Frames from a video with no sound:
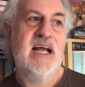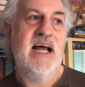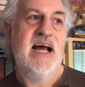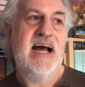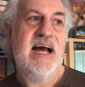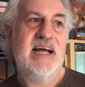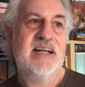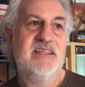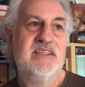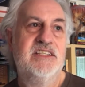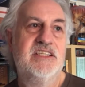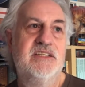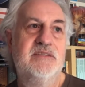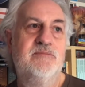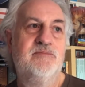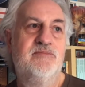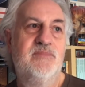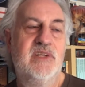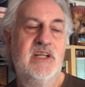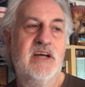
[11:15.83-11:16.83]
And
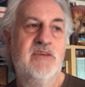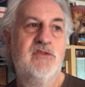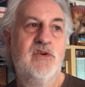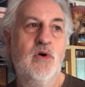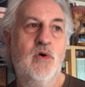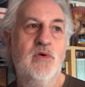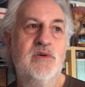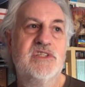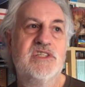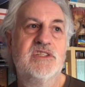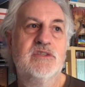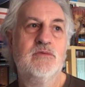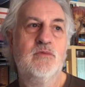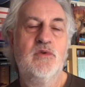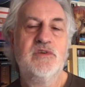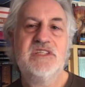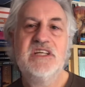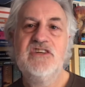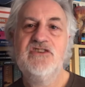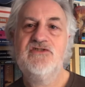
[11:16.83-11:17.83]
of course,
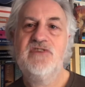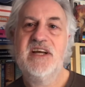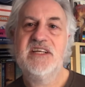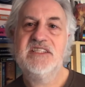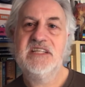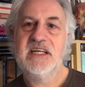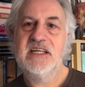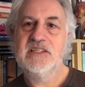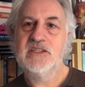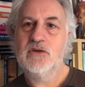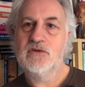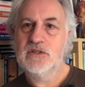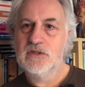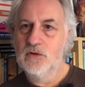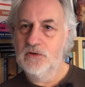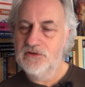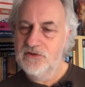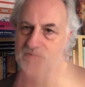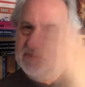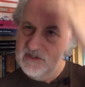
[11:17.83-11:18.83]
what's interesting is, because
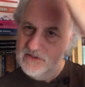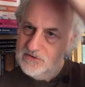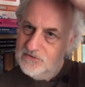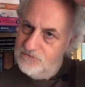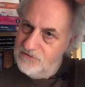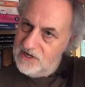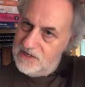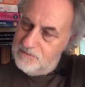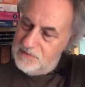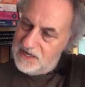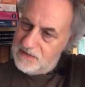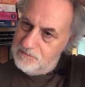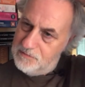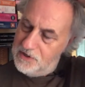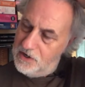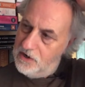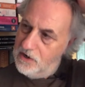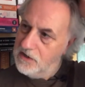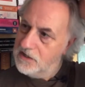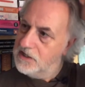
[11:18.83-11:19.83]
Lord of the Rings is a really big
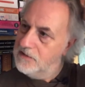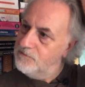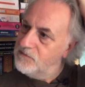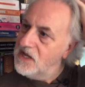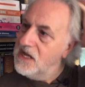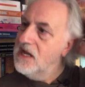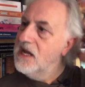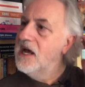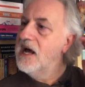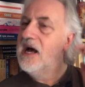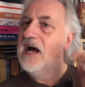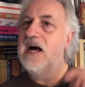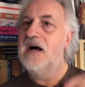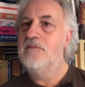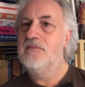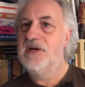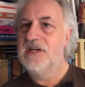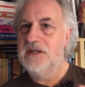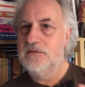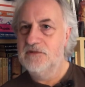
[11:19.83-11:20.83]
book,
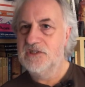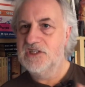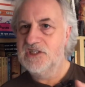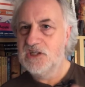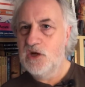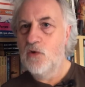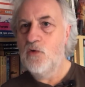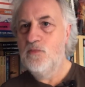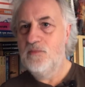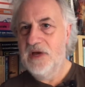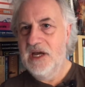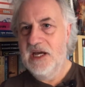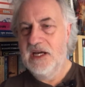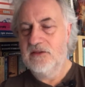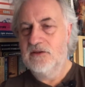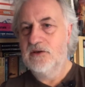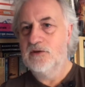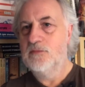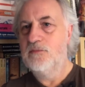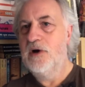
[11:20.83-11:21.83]
and it was so big
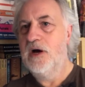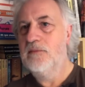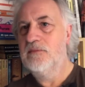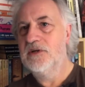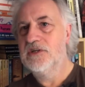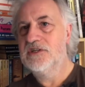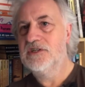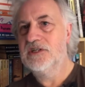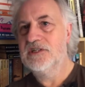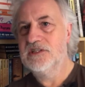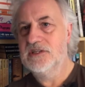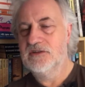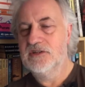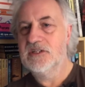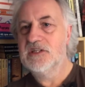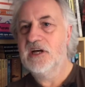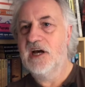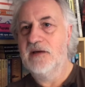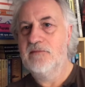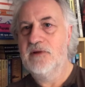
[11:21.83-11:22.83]
that the publishers at the
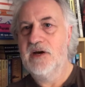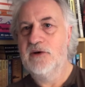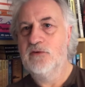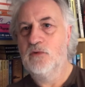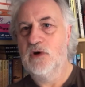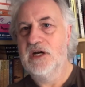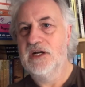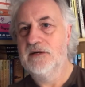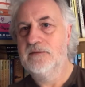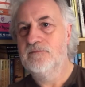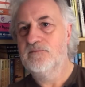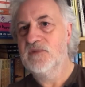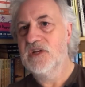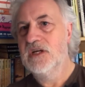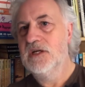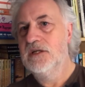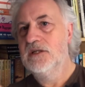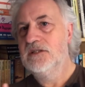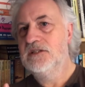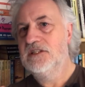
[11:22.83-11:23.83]
time, Unwin,
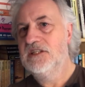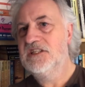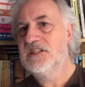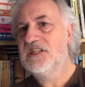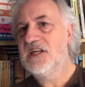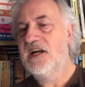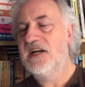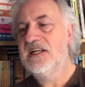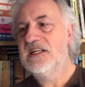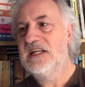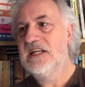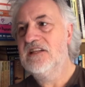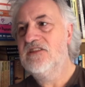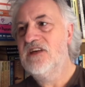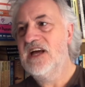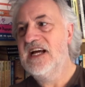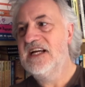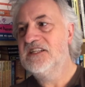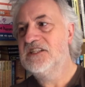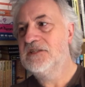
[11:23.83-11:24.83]
decided
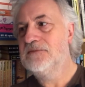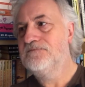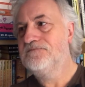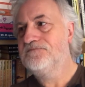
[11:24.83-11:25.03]
that